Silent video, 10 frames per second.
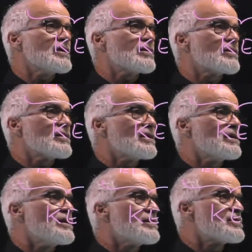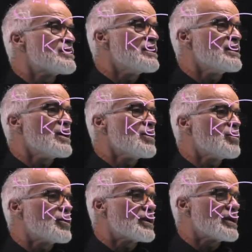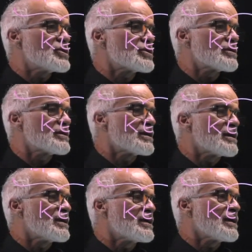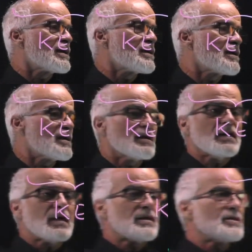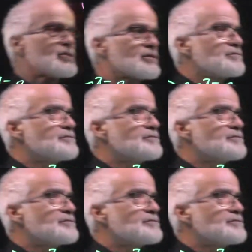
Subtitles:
here is the potential energy.